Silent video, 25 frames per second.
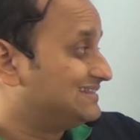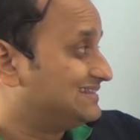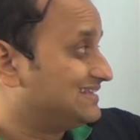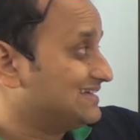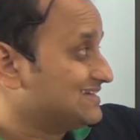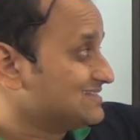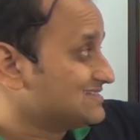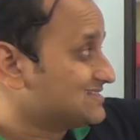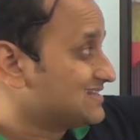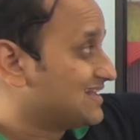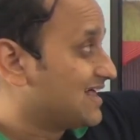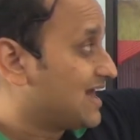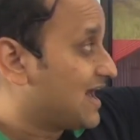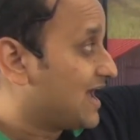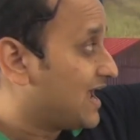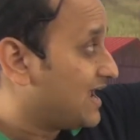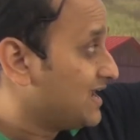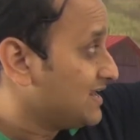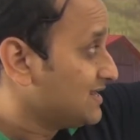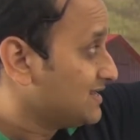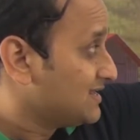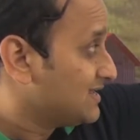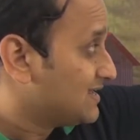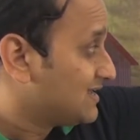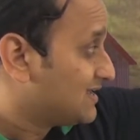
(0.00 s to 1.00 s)
this
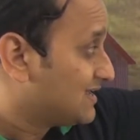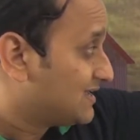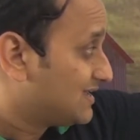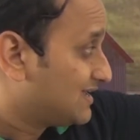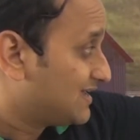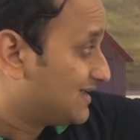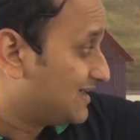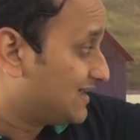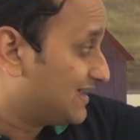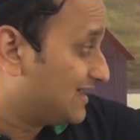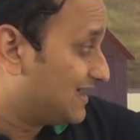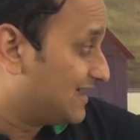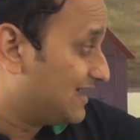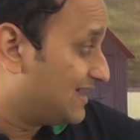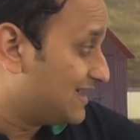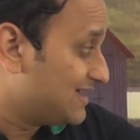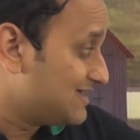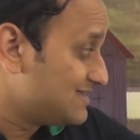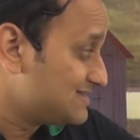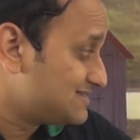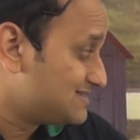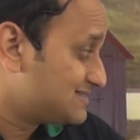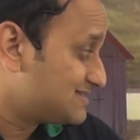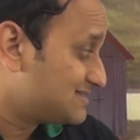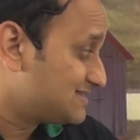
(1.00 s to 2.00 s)
line
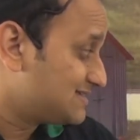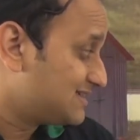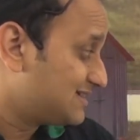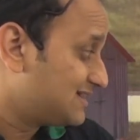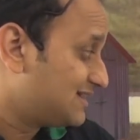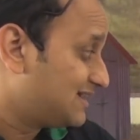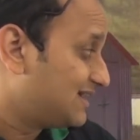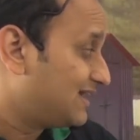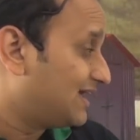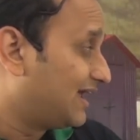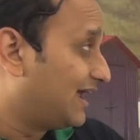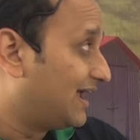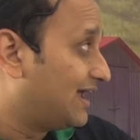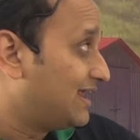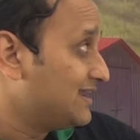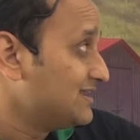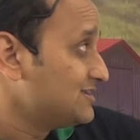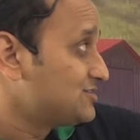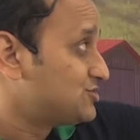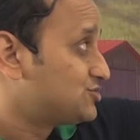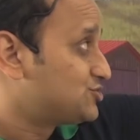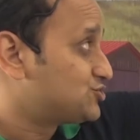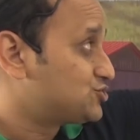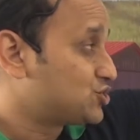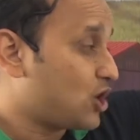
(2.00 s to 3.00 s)
is
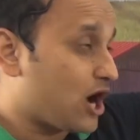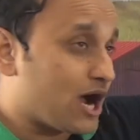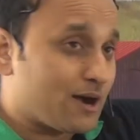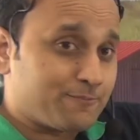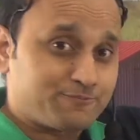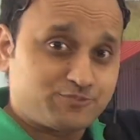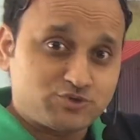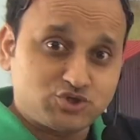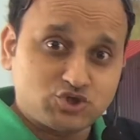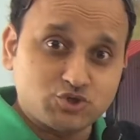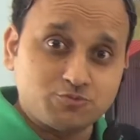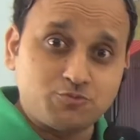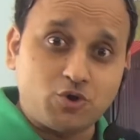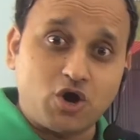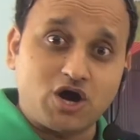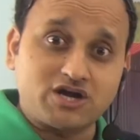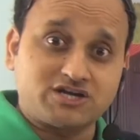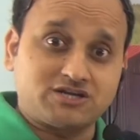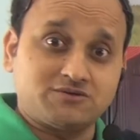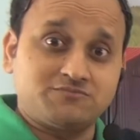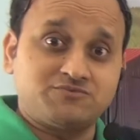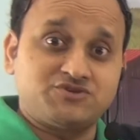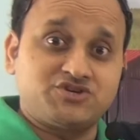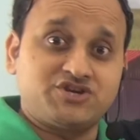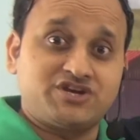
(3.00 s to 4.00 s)
in top to
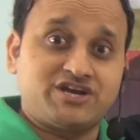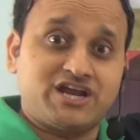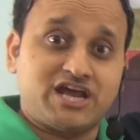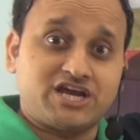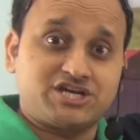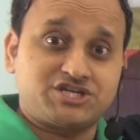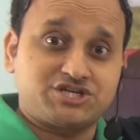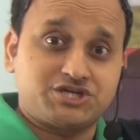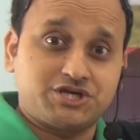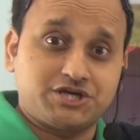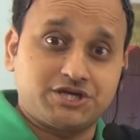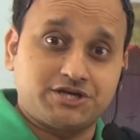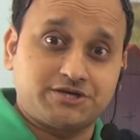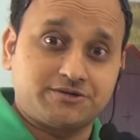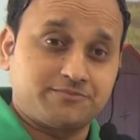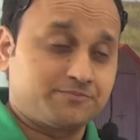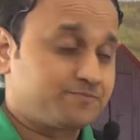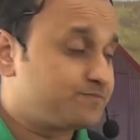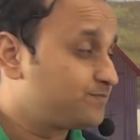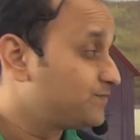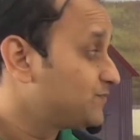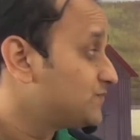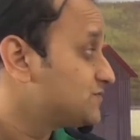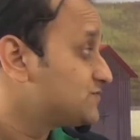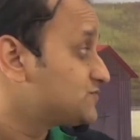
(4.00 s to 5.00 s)
bottom direction.
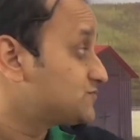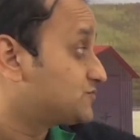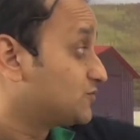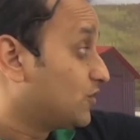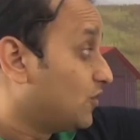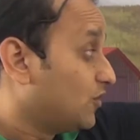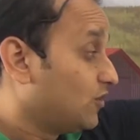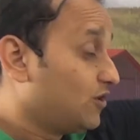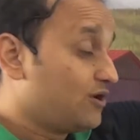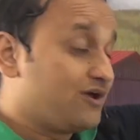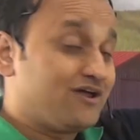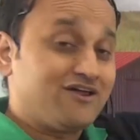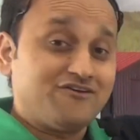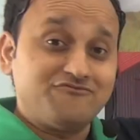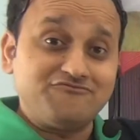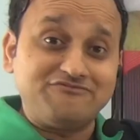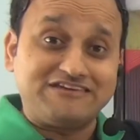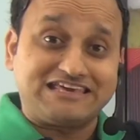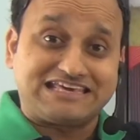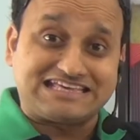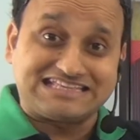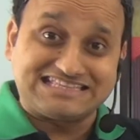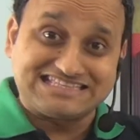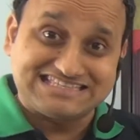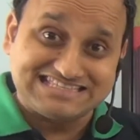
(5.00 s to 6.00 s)
So we
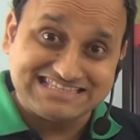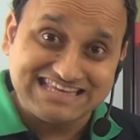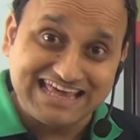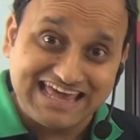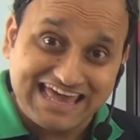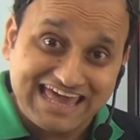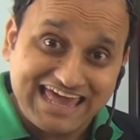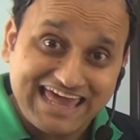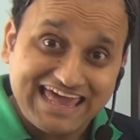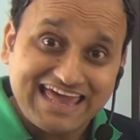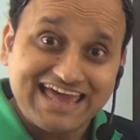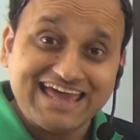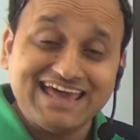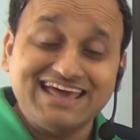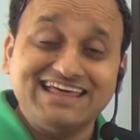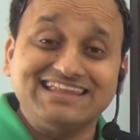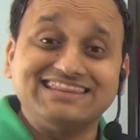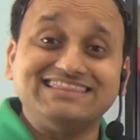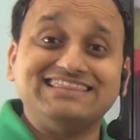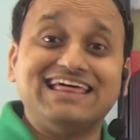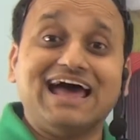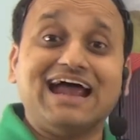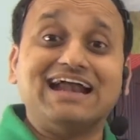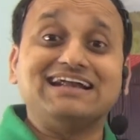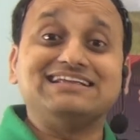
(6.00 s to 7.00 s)
can say
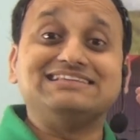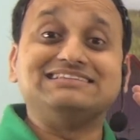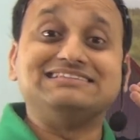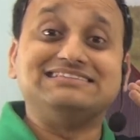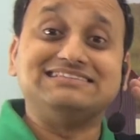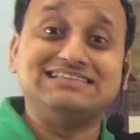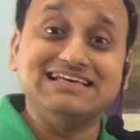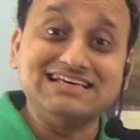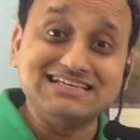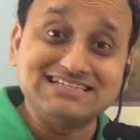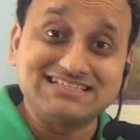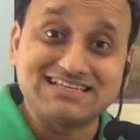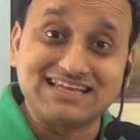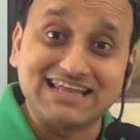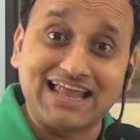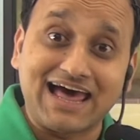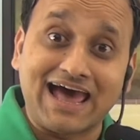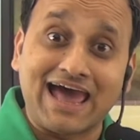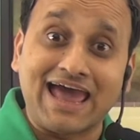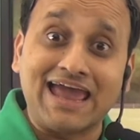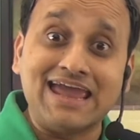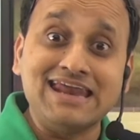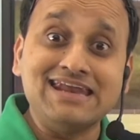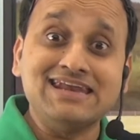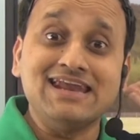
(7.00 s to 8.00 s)
that this
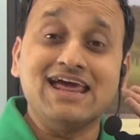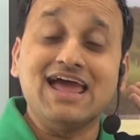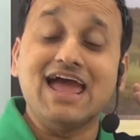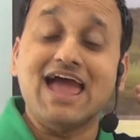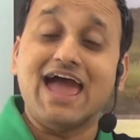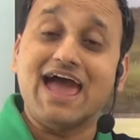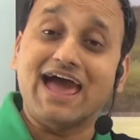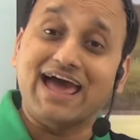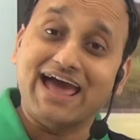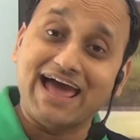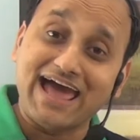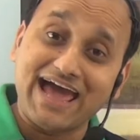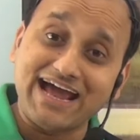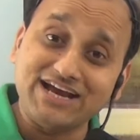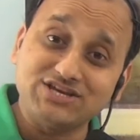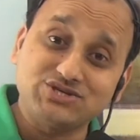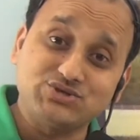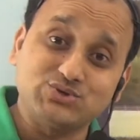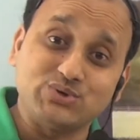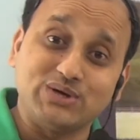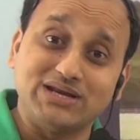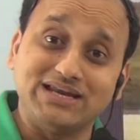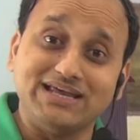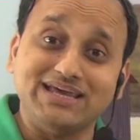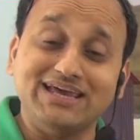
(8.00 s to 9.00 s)
line
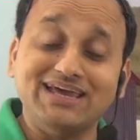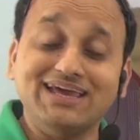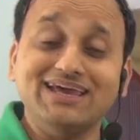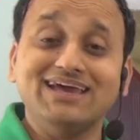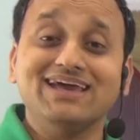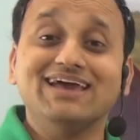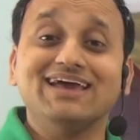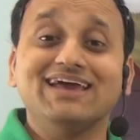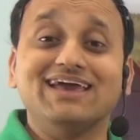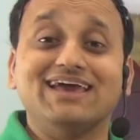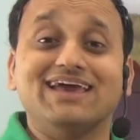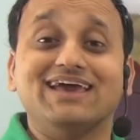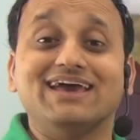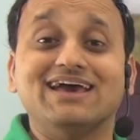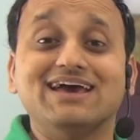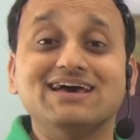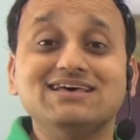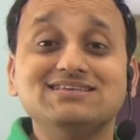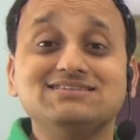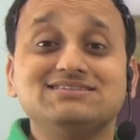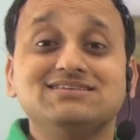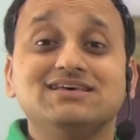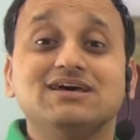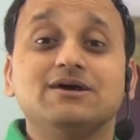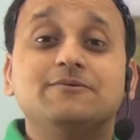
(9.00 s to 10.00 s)
actually
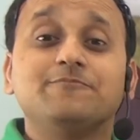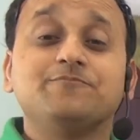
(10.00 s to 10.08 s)
is